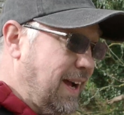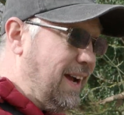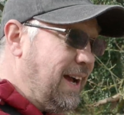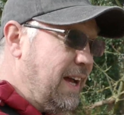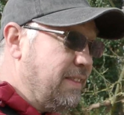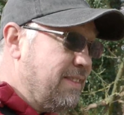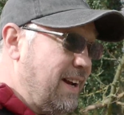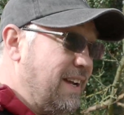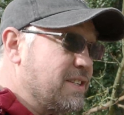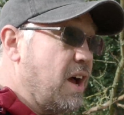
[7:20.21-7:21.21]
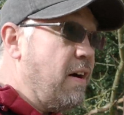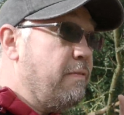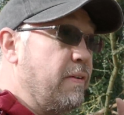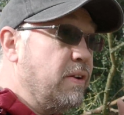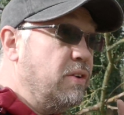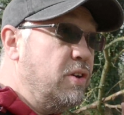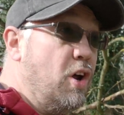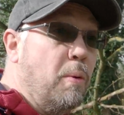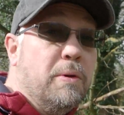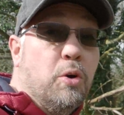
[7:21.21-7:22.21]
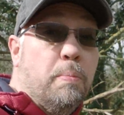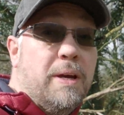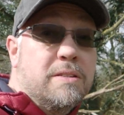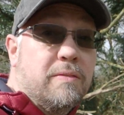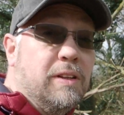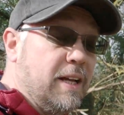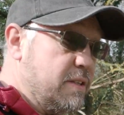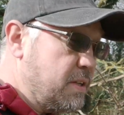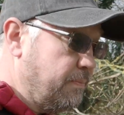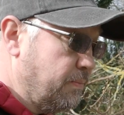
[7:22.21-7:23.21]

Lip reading: and that is a phenomenal piece of glass.